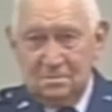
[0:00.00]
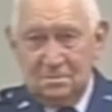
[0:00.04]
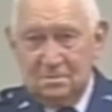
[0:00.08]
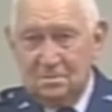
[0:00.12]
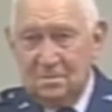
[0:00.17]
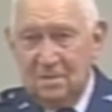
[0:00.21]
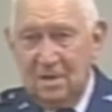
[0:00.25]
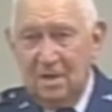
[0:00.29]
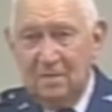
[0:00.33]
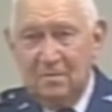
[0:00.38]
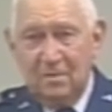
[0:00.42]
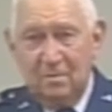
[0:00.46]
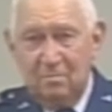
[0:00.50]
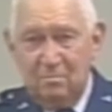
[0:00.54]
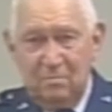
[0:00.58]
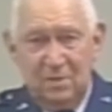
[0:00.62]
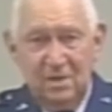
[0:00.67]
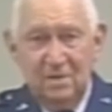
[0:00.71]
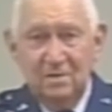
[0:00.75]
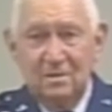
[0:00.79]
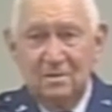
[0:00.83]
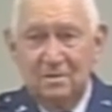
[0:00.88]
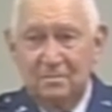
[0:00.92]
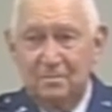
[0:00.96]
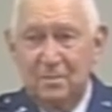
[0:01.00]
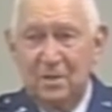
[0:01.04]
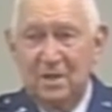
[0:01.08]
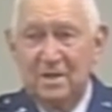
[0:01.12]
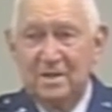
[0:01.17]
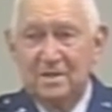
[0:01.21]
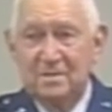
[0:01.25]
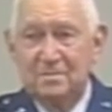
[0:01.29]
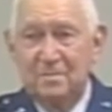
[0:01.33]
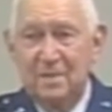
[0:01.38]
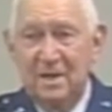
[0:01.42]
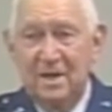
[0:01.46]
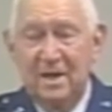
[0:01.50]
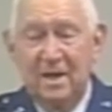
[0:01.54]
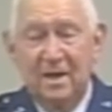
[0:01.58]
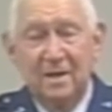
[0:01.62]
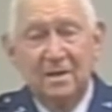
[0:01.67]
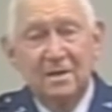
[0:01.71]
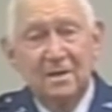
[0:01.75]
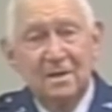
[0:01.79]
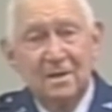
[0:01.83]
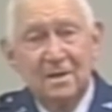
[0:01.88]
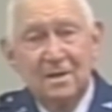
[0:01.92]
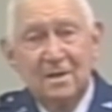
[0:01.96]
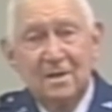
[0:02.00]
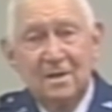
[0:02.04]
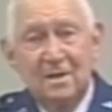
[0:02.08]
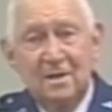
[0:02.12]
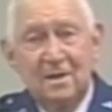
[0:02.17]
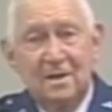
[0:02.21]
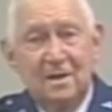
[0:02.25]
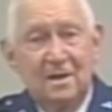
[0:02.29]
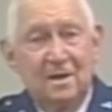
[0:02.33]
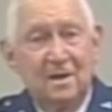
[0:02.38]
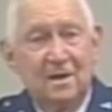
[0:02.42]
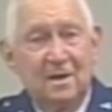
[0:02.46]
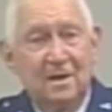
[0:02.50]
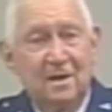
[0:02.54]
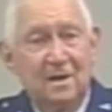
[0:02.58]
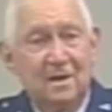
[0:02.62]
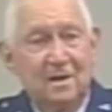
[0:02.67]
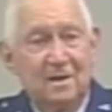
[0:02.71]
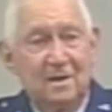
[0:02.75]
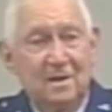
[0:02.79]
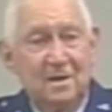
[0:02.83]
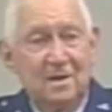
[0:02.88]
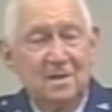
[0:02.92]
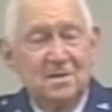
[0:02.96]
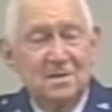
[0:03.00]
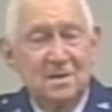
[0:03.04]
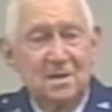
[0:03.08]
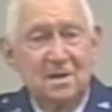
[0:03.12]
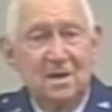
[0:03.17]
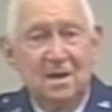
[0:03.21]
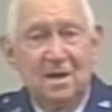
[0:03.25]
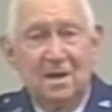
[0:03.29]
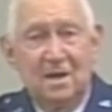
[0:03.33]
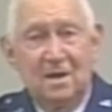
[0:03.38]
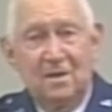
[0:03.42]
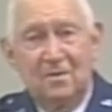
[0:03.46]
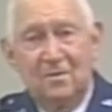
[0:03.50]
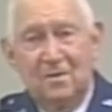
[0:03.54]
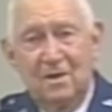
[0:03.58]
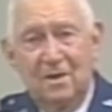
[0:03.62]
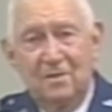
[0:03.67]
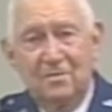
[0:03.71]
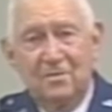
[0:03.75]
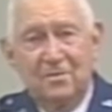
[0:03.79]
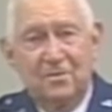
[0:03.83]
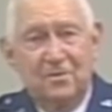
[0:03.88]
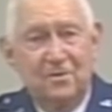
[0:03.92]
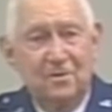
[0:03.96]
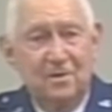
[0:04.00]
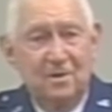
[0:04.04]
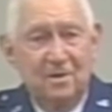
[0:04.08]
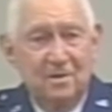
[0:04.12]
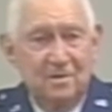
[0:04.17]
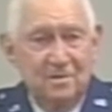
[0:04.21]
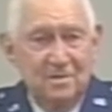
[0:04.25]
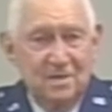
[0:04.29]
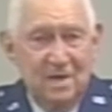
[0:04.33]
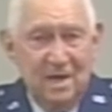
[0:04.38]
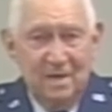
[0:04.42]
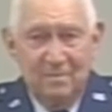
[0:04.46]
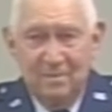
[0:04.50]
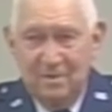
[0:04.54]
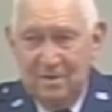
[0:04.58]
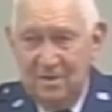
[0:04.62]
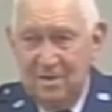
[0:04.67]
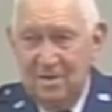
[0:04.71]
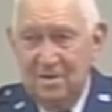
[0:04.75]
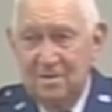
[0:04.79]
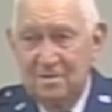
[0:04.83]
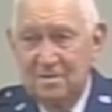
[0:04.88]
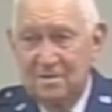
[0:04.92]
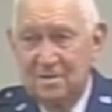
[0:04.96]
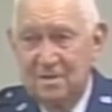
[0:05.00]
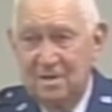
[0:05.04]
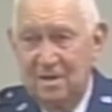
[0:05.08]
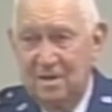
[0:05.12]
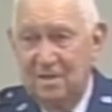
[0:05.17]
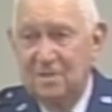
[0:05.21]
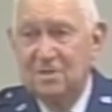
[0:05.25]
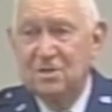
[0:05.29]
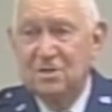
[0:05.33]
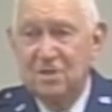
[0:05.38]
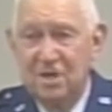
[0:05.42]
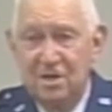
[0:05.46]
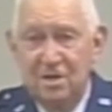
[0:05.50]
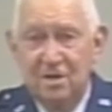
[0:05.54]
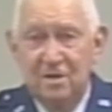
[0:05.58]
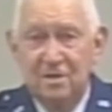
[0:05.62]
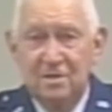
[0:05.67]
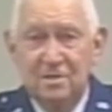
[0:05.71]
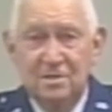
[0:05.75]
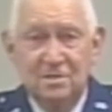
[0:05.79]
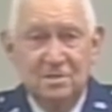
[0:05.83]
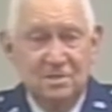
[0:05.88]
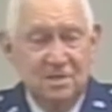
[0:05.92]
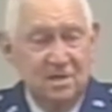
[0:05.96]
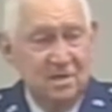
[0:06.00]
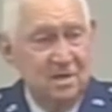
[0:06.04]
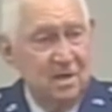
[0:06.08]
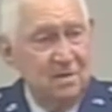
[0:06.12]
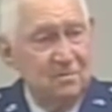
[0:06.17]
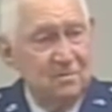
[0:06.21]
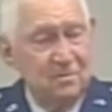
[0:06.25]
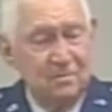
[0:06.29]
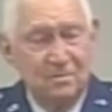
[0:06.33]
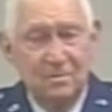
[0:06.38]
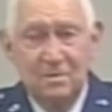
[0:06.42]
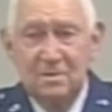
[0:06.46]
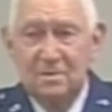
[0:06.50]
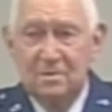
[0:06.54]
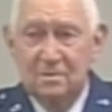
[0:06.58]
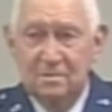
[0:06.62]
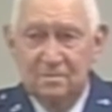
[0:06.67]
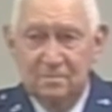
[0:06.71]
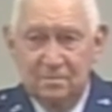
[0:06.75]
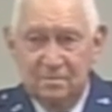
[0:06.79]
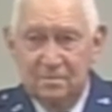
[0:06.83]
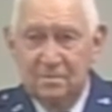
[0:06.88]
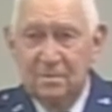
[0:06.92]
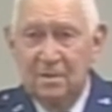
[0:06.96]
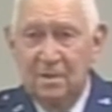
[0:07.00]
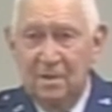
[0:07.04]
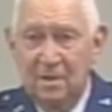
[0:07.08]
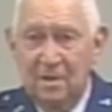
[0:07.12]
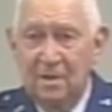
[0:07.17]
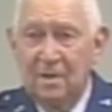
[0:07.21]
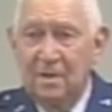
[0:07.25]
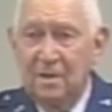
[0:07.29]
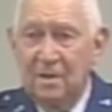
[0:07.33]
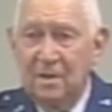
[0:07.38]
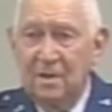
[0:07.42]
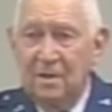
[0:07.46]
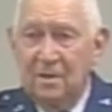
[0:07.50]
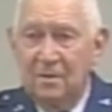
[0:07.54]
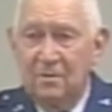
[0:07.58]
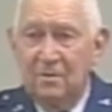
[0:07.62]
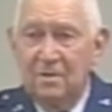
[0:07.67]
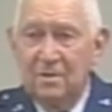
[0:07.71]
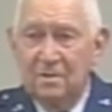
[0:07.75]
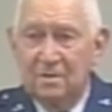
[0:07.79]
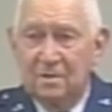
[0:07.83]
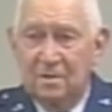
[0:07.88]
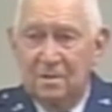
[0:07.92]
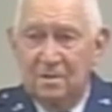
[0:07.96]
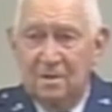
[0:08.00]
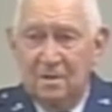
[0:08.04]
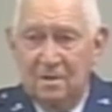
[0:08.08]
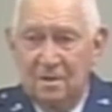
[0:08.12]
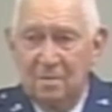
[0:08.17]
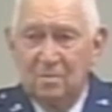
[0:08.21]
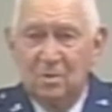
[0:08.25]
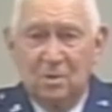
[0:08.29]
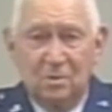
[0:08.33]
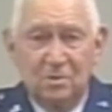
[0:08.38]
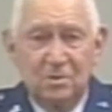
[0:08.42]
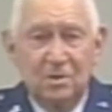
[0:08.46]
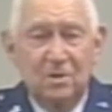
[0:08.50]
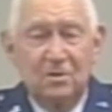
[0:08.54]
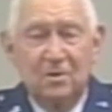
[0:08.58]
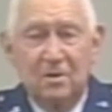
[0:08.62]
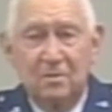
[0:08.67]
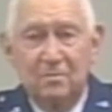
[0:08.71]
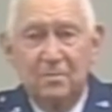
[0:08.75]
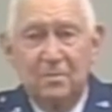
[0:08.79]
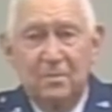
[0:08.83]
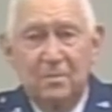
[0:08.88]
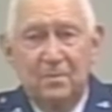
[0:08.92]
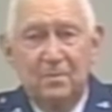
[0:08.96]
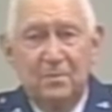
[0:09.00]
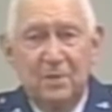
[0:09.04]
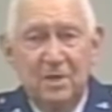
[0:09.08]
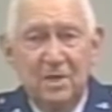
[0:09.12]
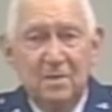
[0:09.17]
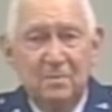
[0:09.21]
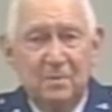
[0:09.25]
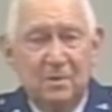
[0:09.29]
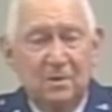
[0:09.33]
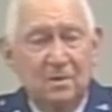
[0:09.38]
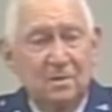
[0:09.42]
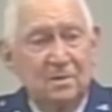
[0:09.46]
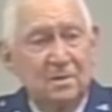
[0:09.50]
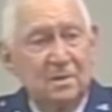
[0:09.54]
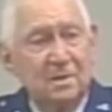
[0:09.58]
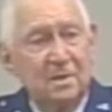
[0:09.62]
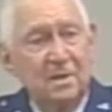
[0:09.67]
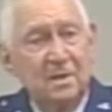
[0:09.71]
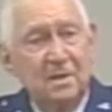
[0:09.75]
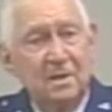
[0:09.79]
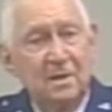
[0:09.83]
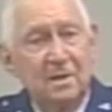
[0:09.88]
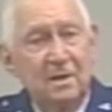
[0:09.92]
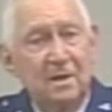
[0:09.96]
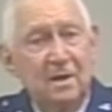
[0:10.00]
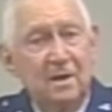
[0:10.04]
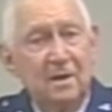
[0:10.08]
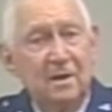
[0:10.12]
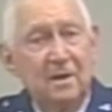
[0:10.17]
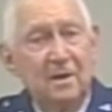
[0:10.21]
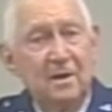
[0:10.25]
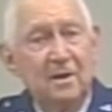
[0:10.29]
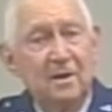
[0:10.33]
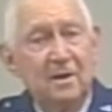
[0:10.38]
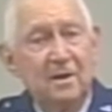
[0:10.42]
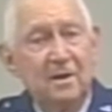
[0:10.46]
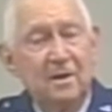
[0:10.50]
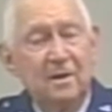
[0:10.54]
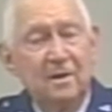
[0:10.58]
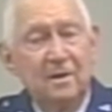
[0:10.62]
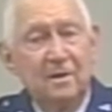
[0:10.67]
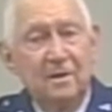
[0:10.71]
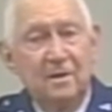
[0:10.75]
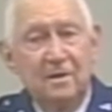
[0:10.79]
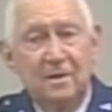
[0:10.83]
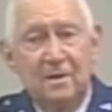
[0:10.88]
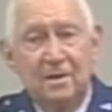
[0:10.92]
help him build the place back. And he said he had around 30 Japanese engineers, so they were real, real almost all people. And uh,